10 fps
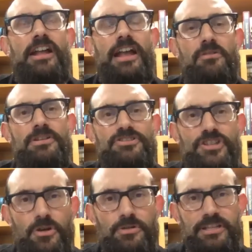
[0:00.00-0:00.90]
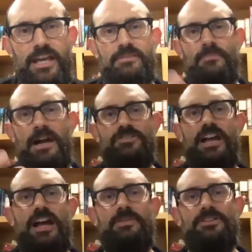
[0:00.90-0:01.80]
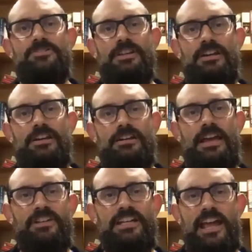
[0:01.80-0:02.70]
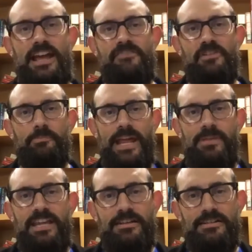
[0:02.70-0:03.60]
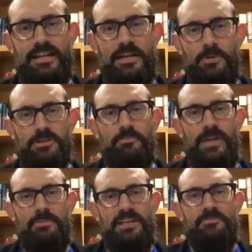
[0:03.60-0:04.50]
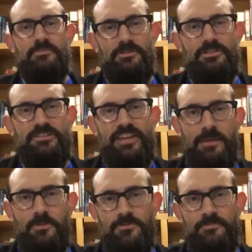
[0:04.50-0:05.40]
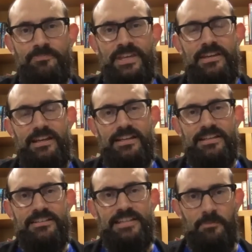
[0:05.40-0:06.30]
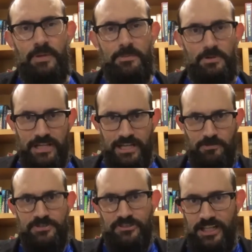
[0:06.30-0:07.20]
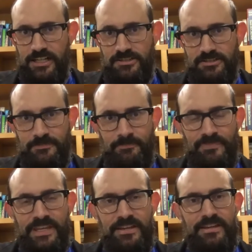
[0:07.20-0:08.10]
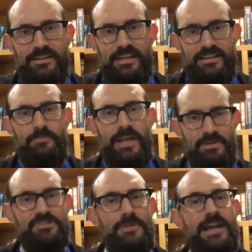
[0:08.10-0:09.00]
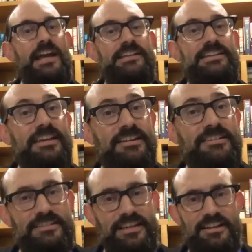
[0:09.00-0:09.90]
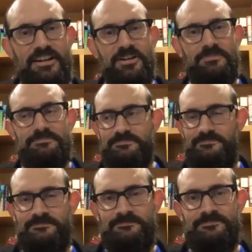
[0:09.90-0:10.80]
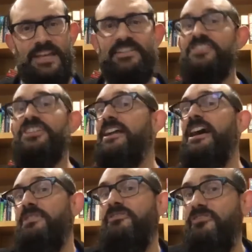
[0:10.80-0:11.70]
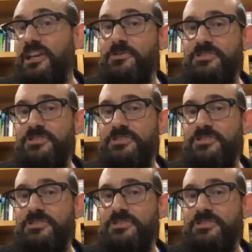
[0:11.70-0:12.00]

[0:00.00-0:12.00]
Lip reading: I always joke that my job is every day I have a baby and I put the baby in the middle of the table and then 10 people hit it with sticks and the baby is my idea. And that's kind of how it feels.